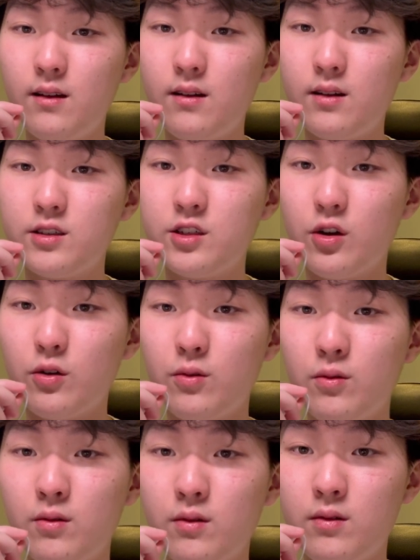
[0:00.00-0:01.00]

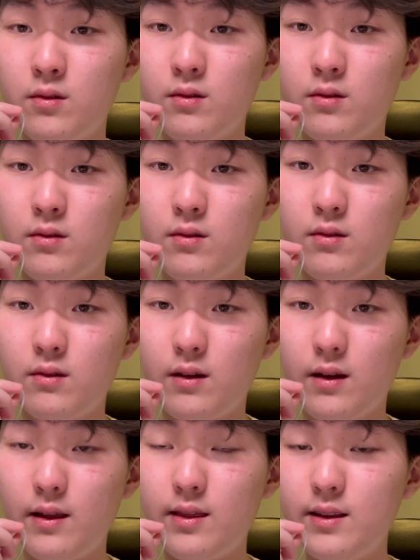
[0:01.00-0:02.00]
So
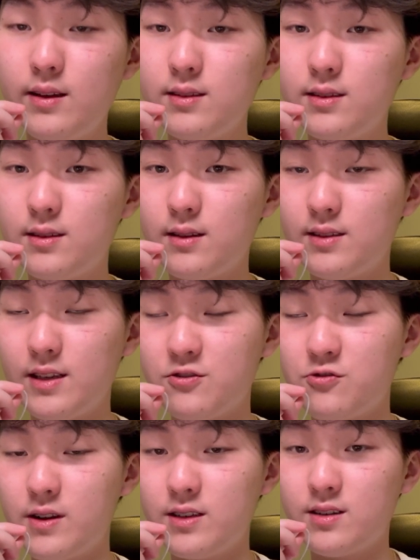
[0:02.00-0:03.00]
in this
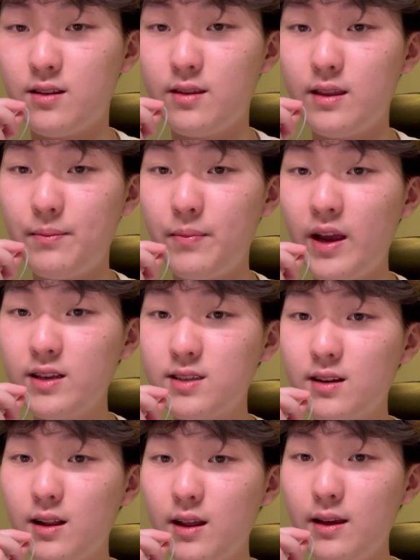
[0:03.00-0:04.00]
situation, they
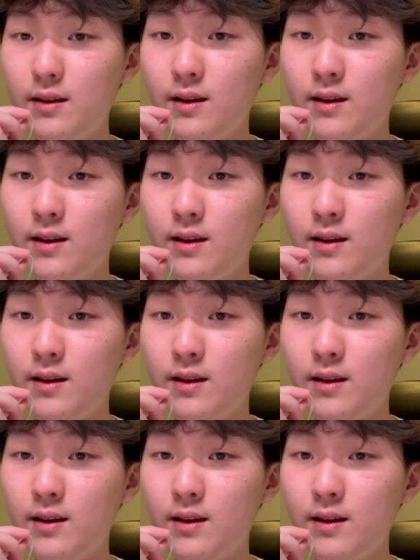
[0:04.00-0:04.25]
basically